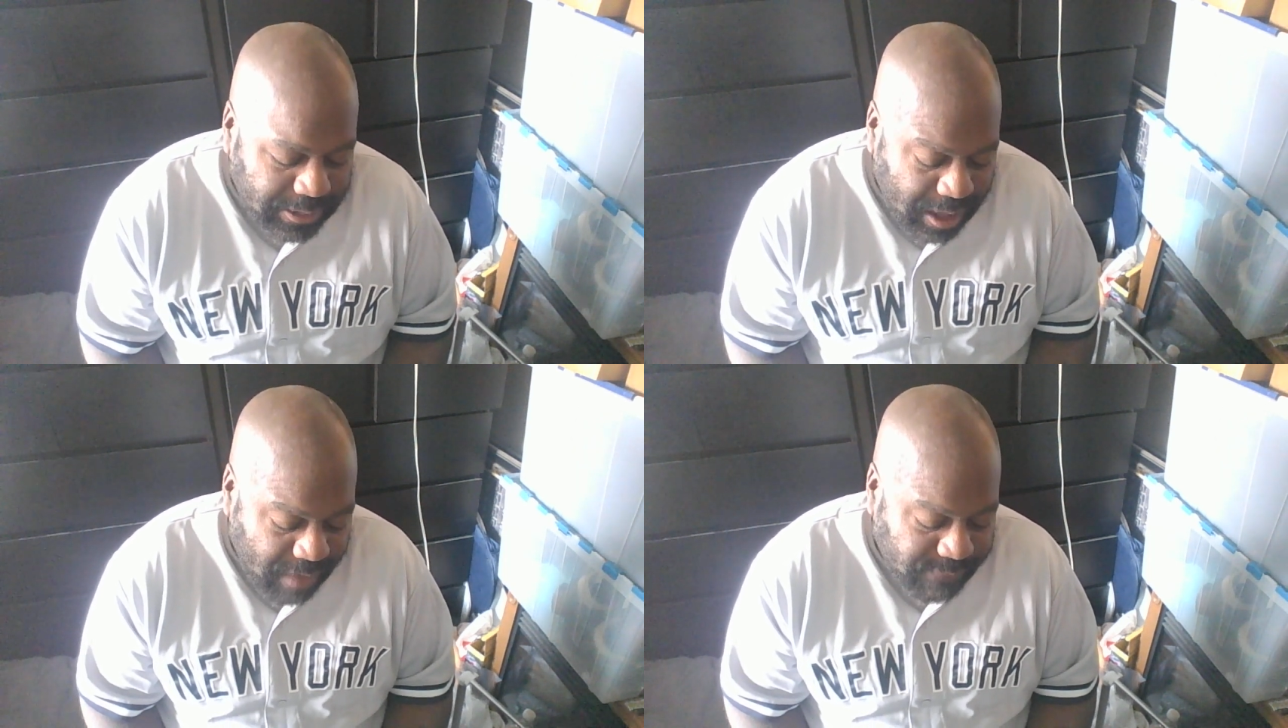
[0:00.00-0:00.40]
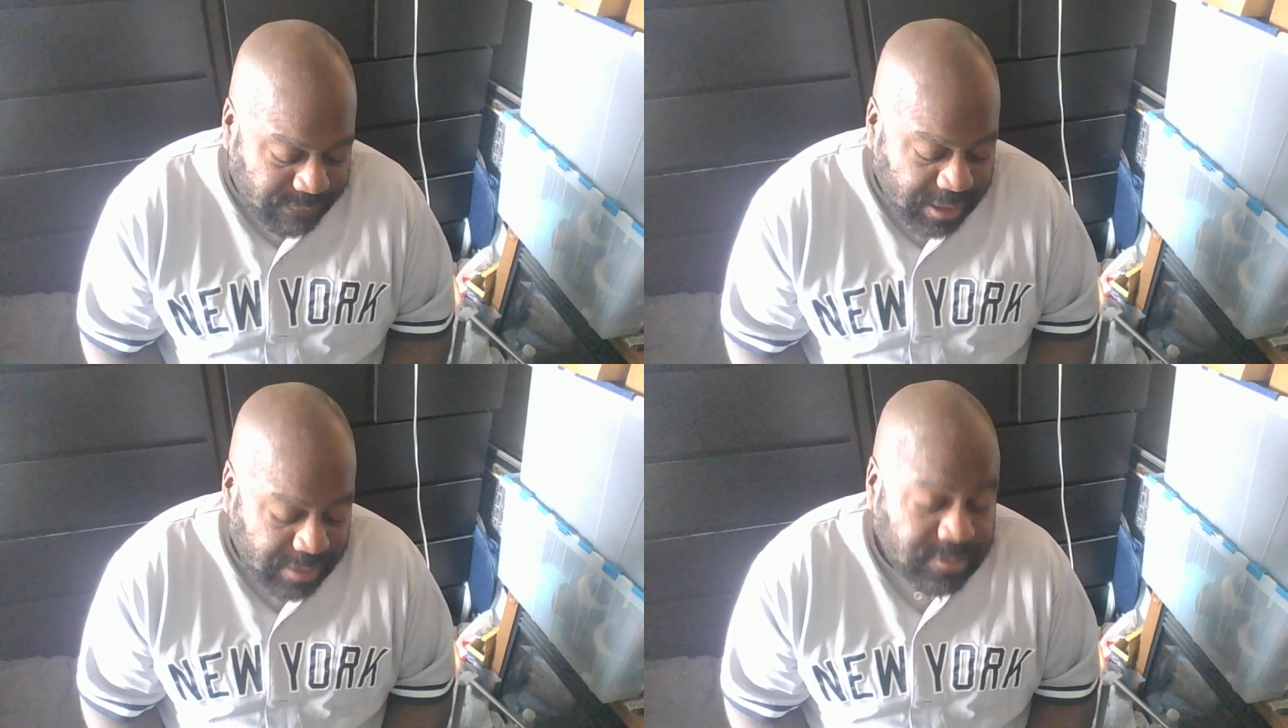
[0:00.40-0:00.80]

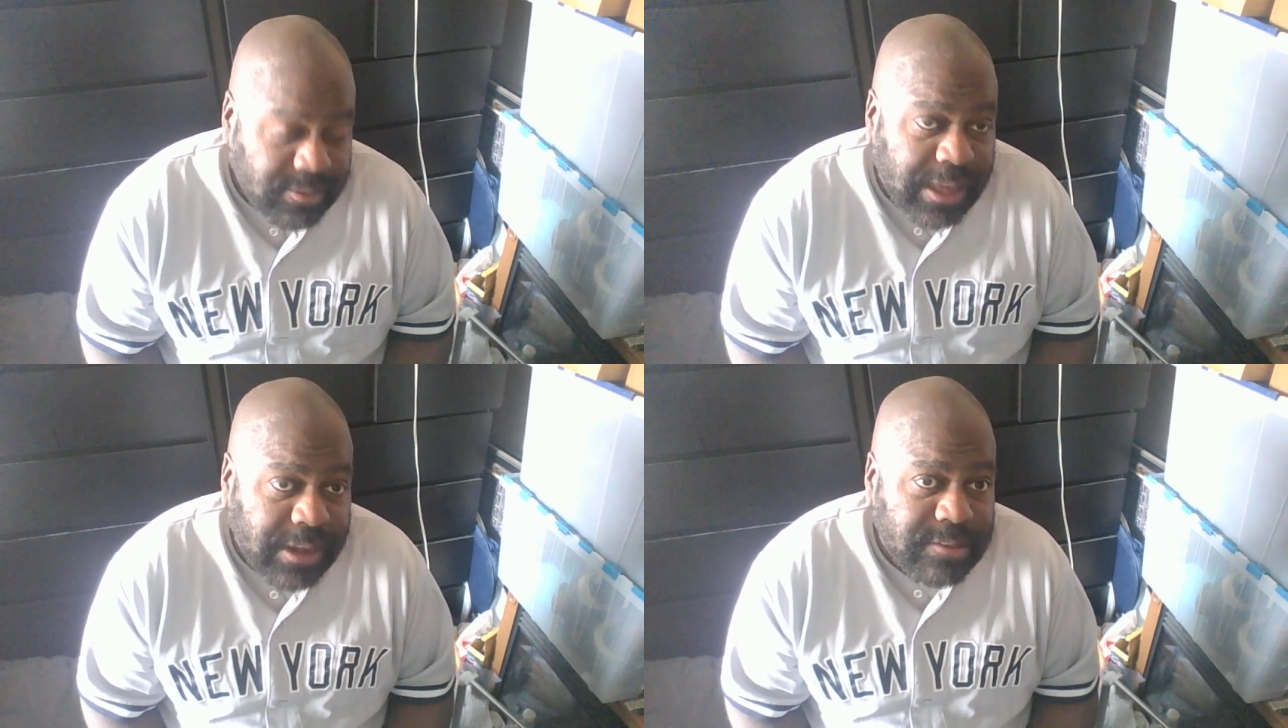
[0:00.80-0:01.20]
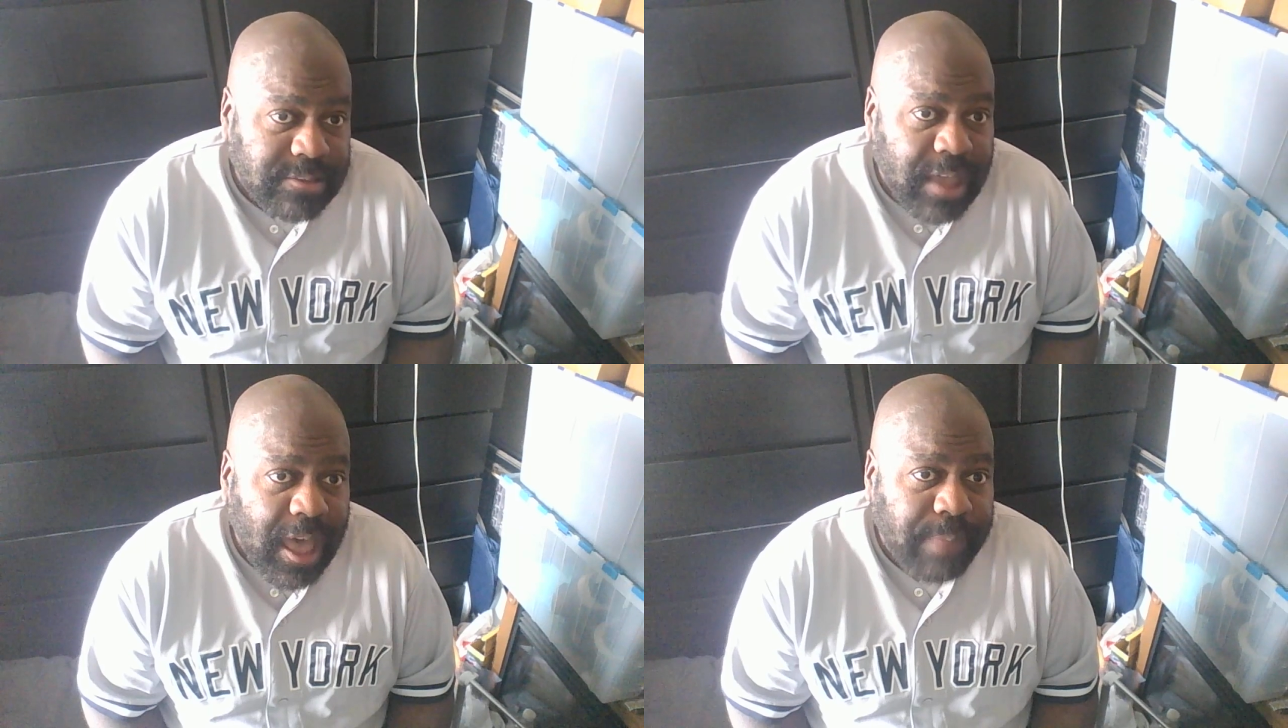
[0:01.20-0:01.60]
offense that has
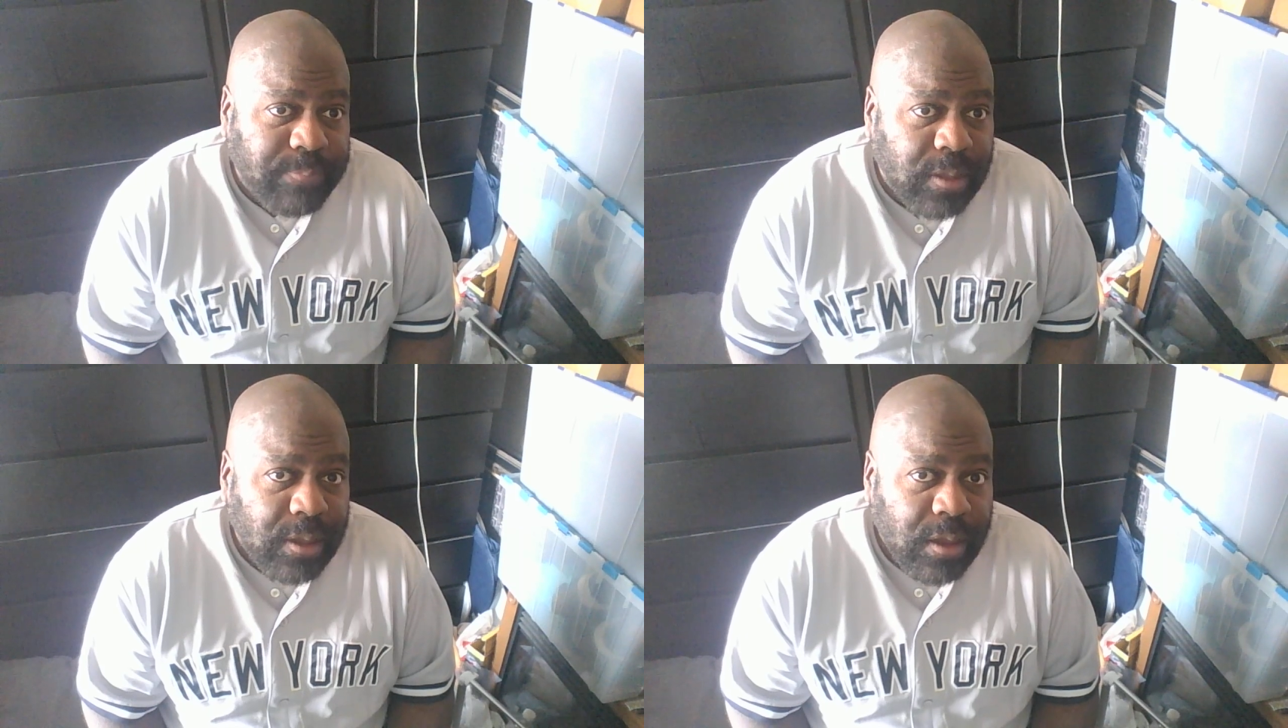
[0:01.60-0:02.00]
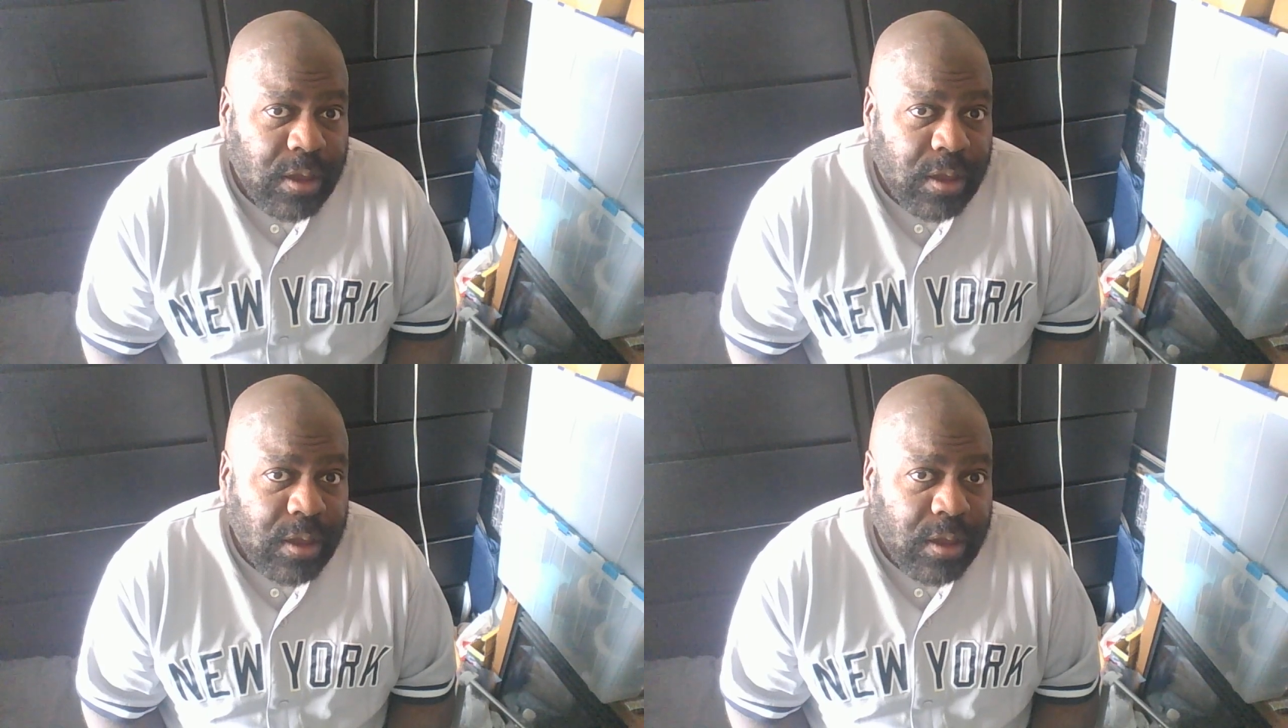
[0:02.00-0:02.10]
topped